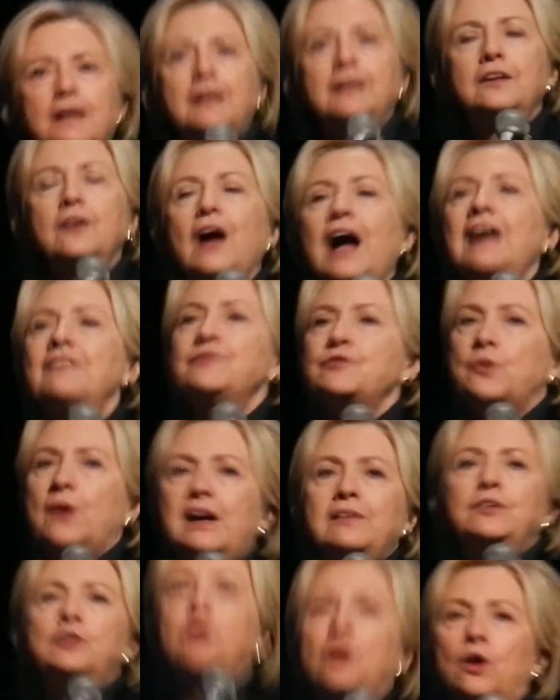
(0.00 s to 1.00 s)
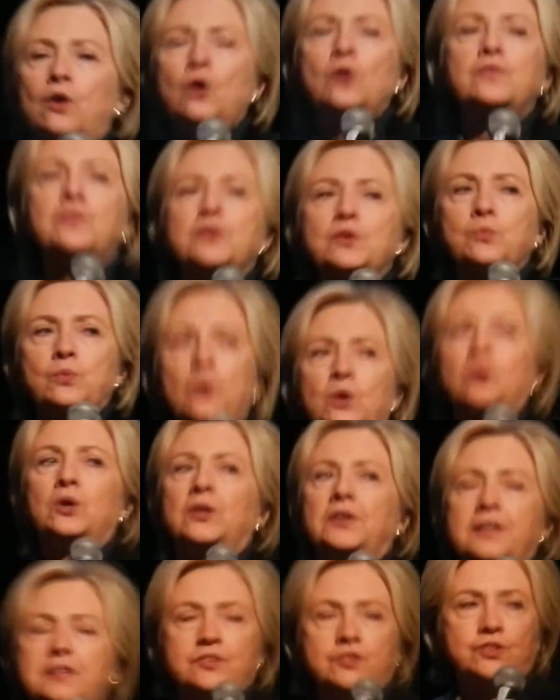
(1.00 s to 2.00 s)
you know, I've traveled all over the
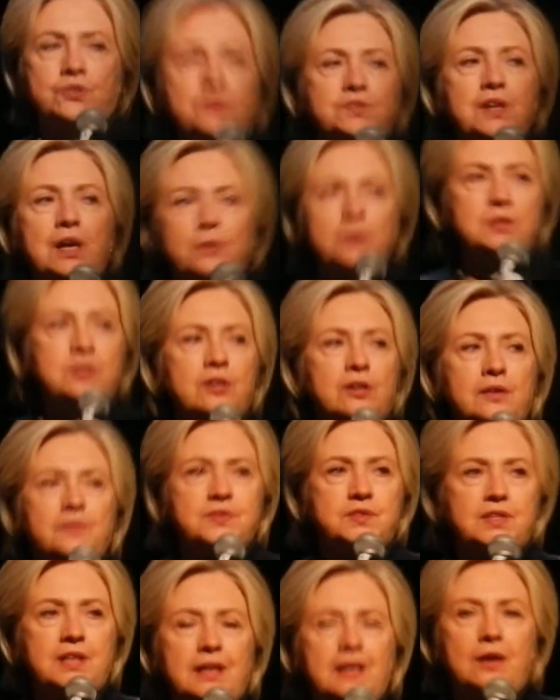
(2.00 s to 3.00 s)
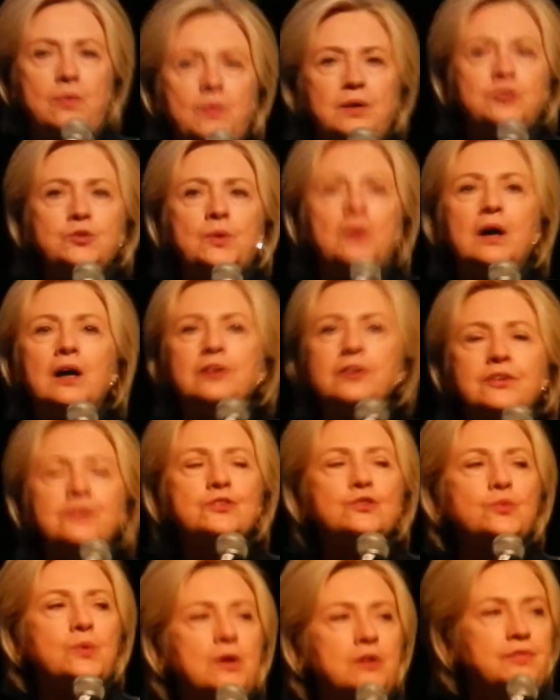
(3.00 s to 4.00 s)
world. As your Secretary of State, I went to
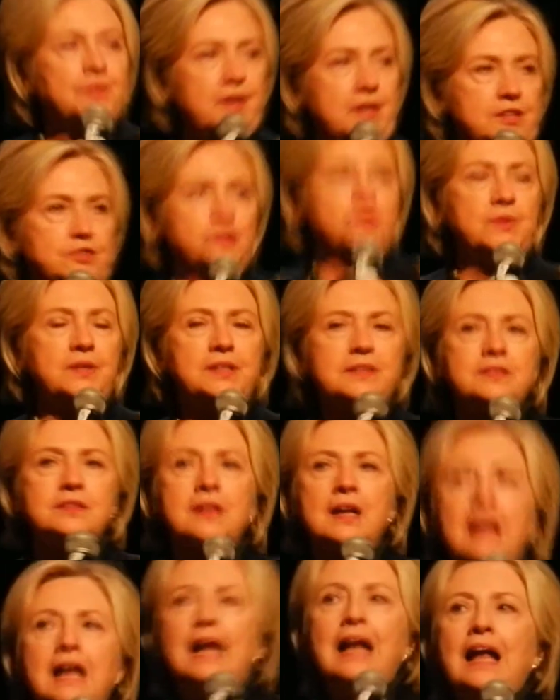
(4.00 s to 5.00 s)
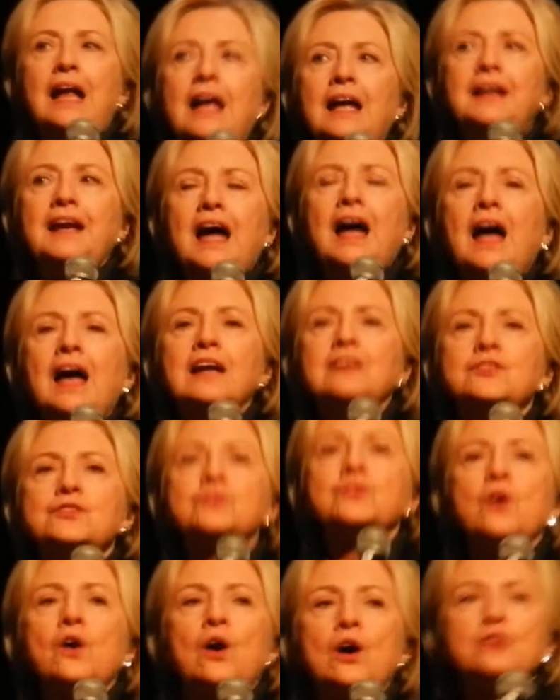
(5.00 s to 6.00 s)
112 countries, and I
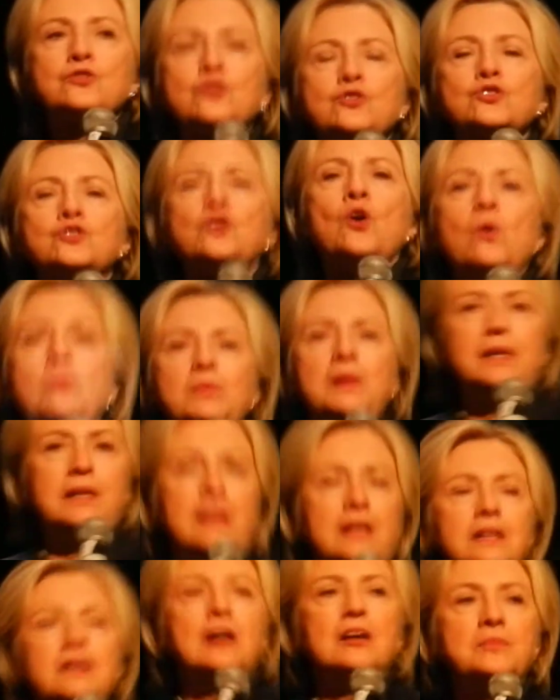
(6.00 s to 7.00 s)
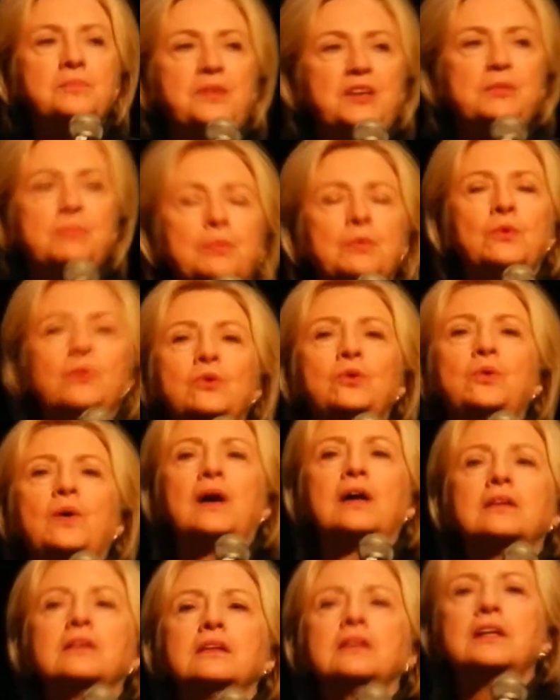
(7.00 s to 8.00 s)
saw so many young people who
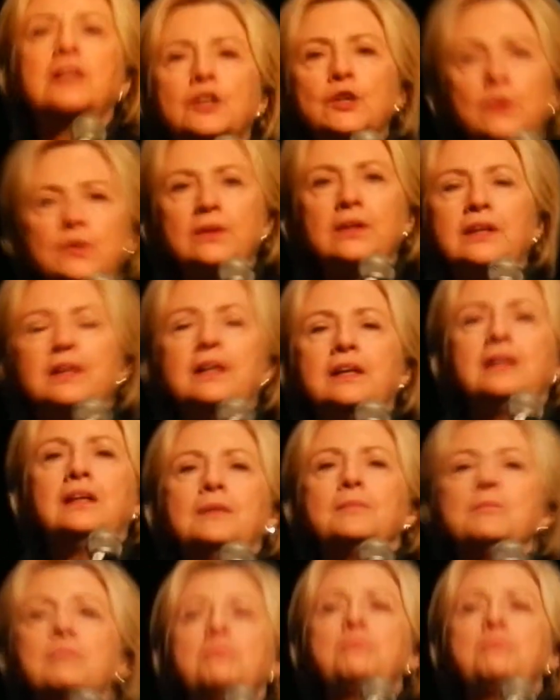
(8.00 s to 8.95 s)
are literally